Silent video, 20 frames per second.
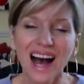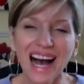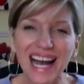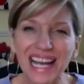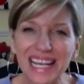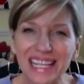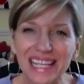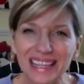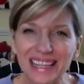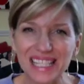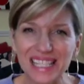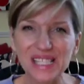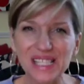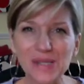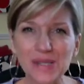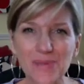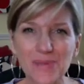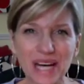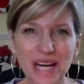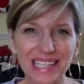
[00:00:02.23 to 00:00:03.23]
Hi, this
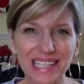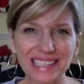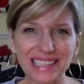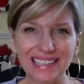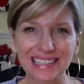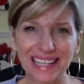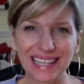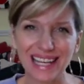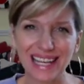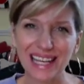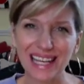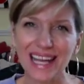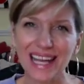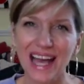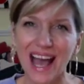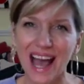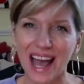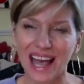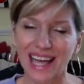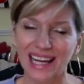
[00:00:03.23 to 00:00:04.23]
is Monica Lee,
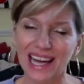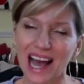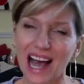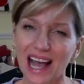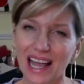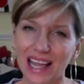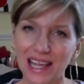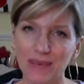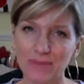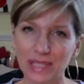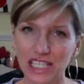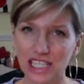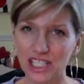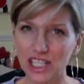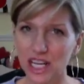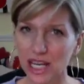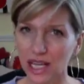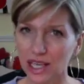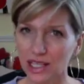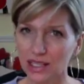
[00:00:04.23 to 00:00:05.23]
and I am
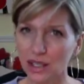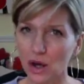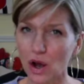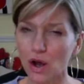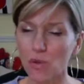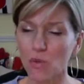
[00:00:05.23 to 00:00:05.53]
teaching